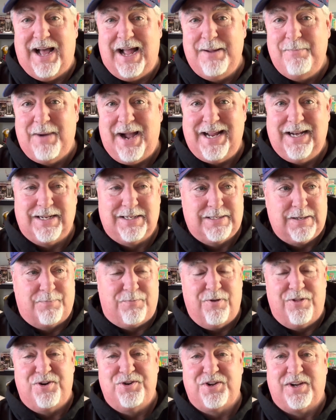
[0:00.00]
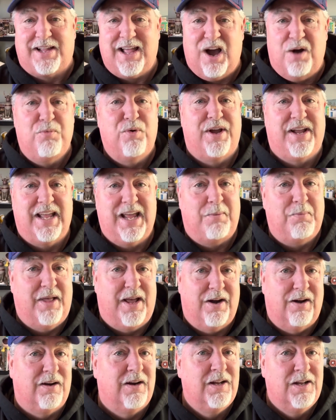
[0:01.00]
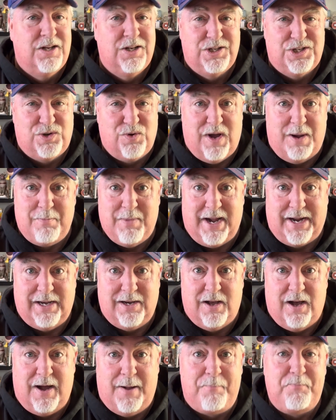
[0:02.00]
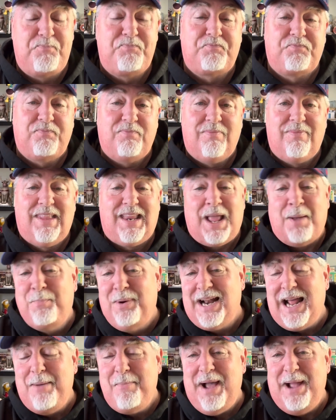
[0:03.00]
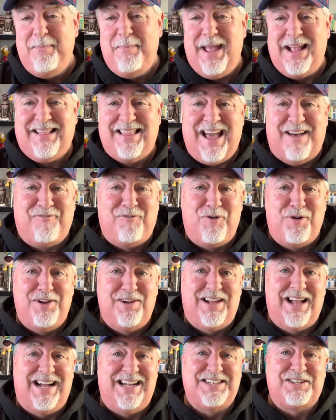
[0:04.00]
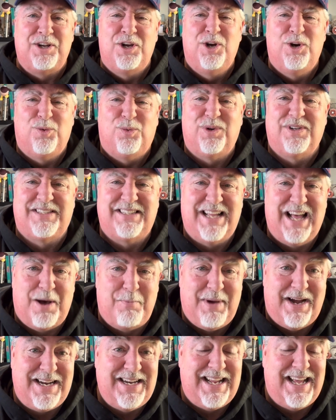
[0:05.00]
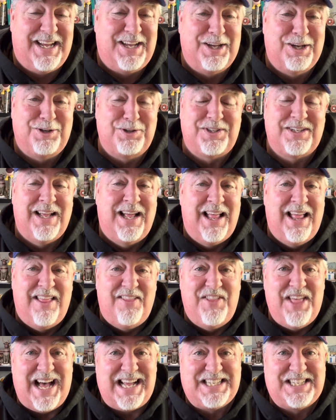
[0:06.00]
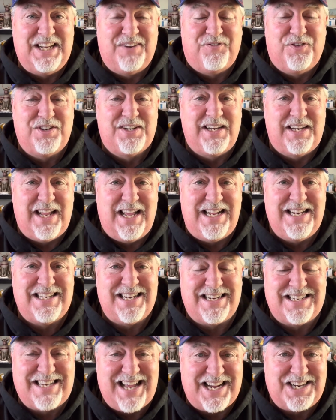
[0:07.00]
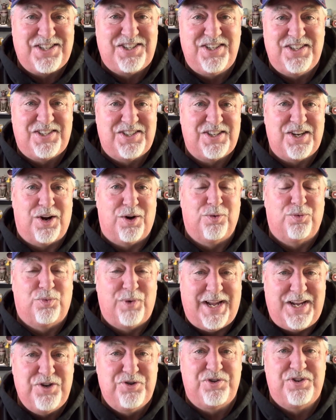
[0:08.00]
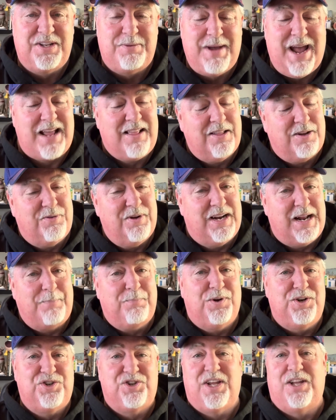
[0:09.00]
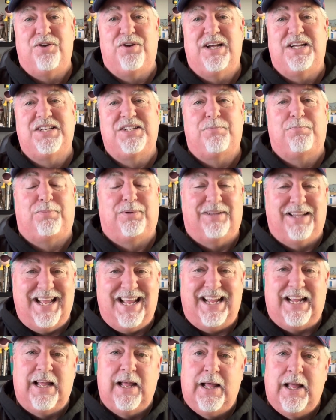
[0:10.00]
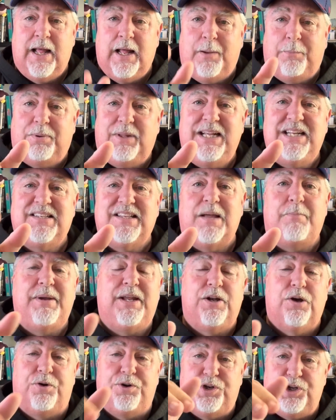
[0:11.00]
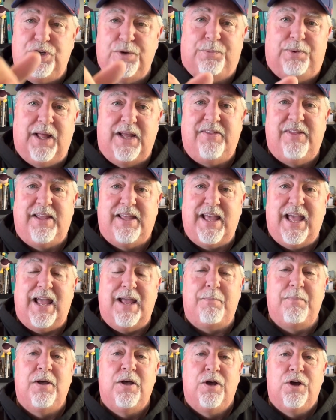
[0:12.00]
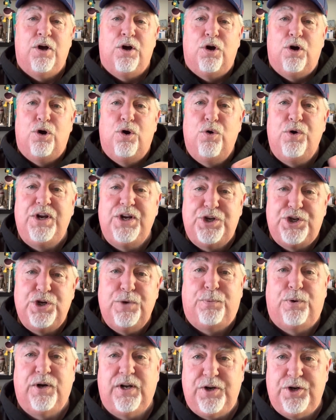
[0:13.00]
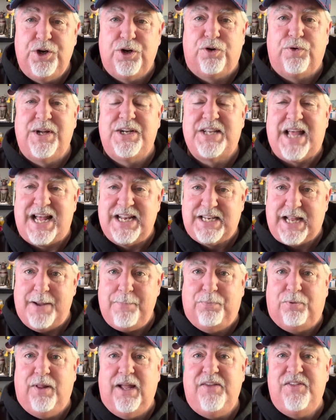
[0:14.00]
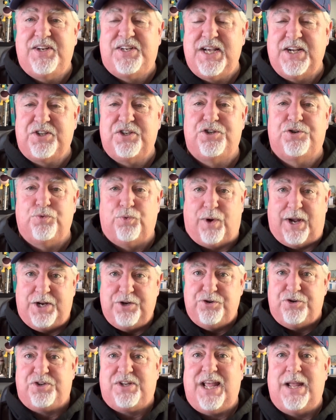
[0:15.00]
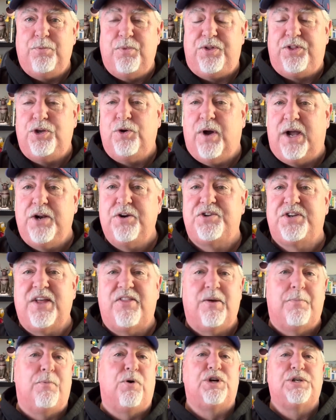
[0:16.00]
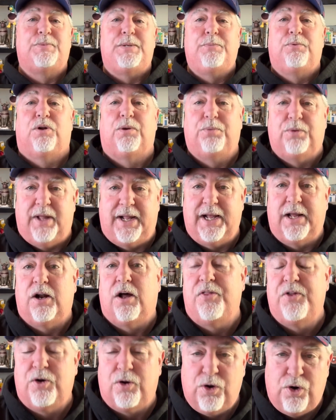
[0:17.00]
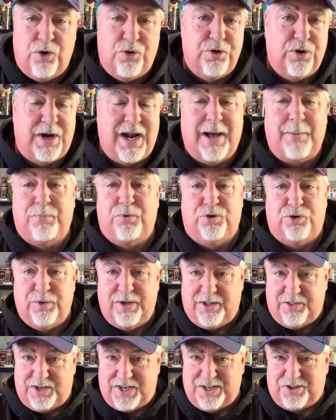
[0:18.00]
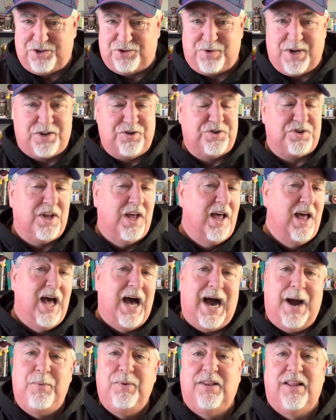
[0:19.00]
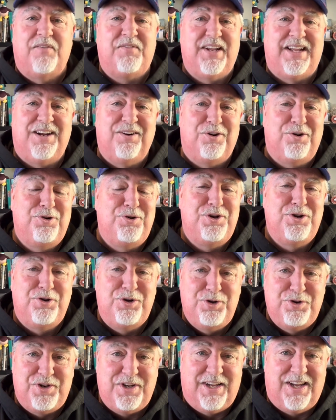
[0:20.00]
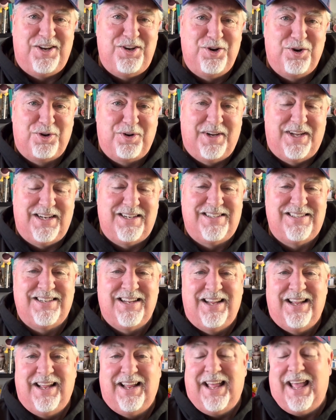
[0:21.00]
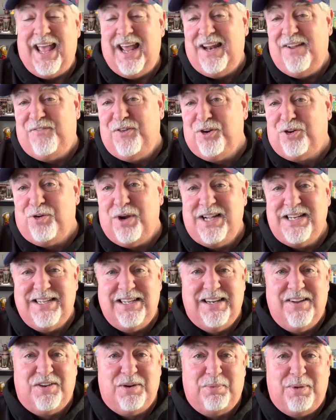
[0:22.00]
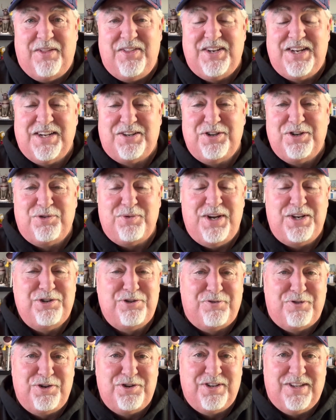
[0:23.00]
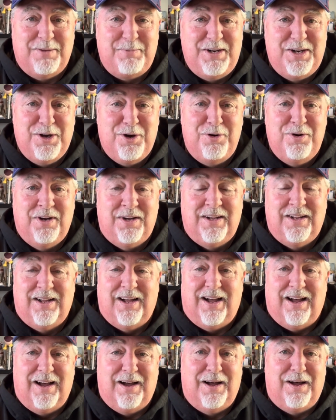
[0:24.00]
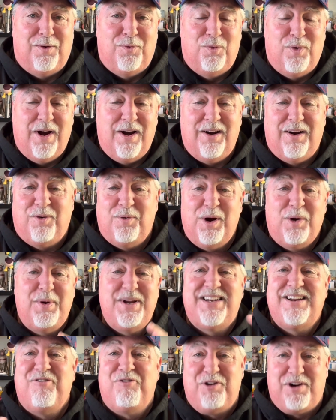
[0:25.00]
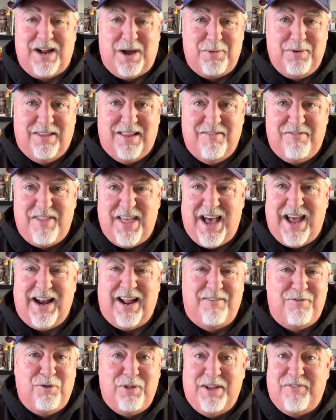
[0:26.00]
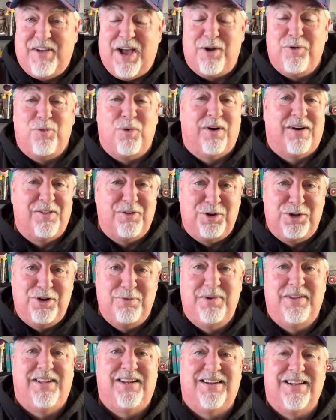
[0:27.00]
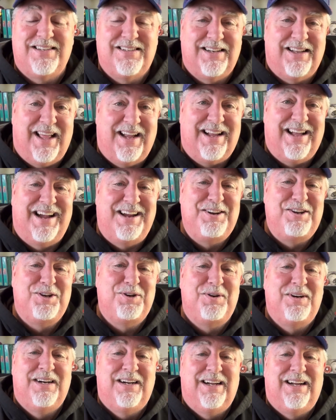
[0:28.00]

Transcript: I might, except for there's a Cowboy game later, so I might not. But I might make that for you guys. We'll see how my day goes. That's it for today's Texas Rangers Immaculate Grid. I appreciate you guys playing. Please let me know. Do you play the game? Who did you put in your grids? As I play the Texas Rangers game with you, I understand that most people are playing it on their own or not doing it the Texas Rangers. I would love to hear who you're using in your grids. And if you're crazy enough to play the Texas Rangers version, let me know where we differed. I would love that. I've only found one other human that does it like I do.